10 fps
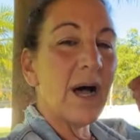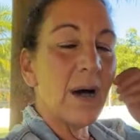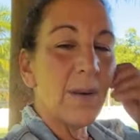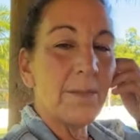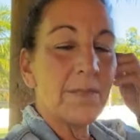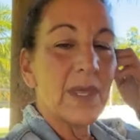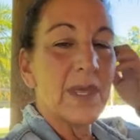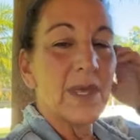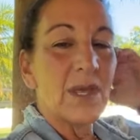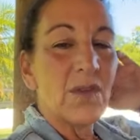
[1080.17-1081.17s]
I'm
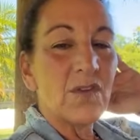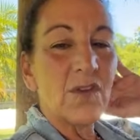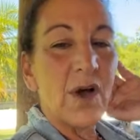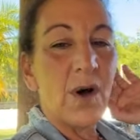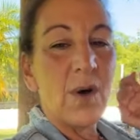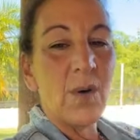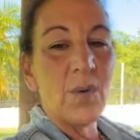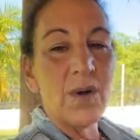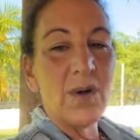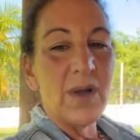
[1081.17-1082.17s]

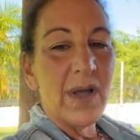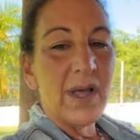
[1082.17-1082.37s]
going